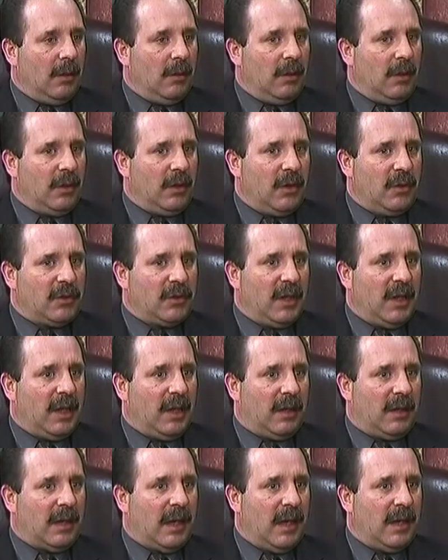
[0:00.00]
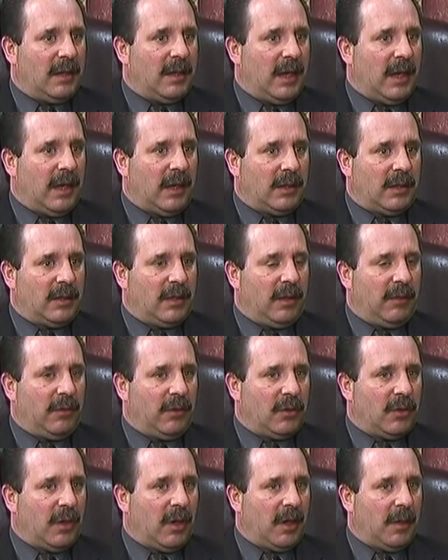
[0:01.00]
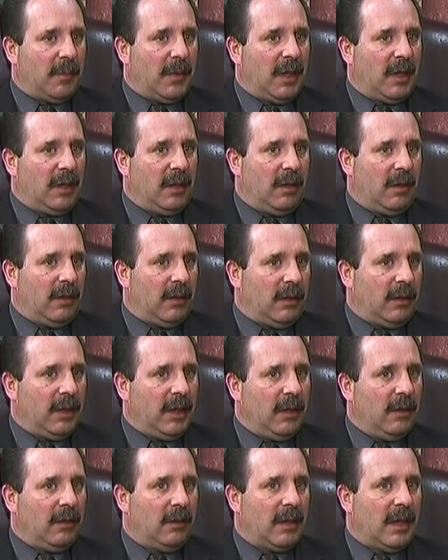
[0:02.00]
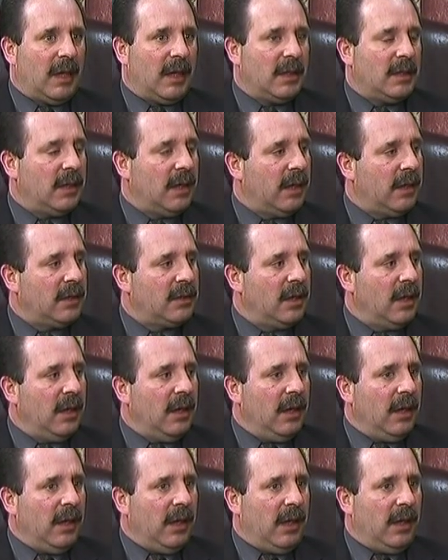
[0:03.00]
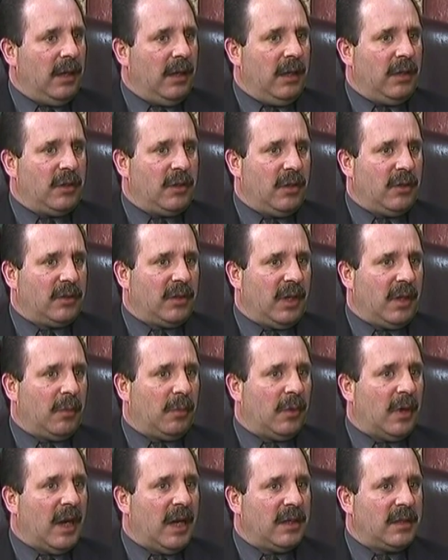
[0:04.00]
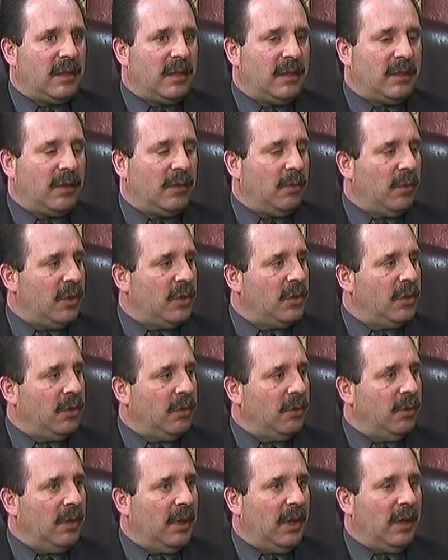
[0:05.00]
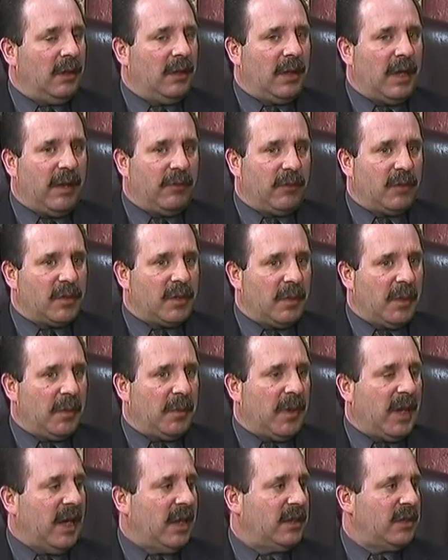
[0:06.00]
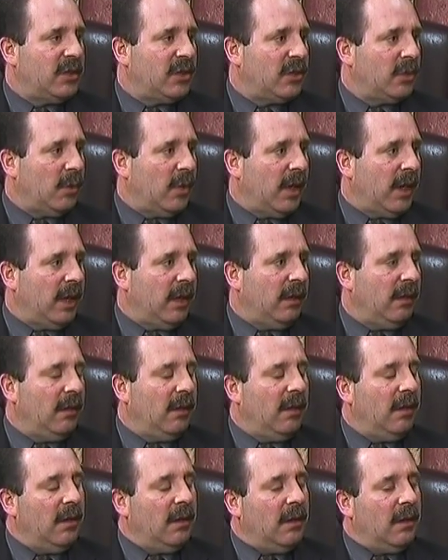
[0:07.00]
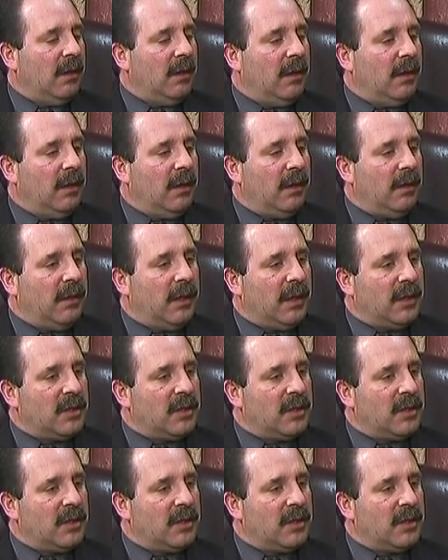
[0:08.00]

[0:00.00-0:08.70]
Well, usually in the context, if you're talking about the legal context, it's usually the process in which you, after somebody passes away, that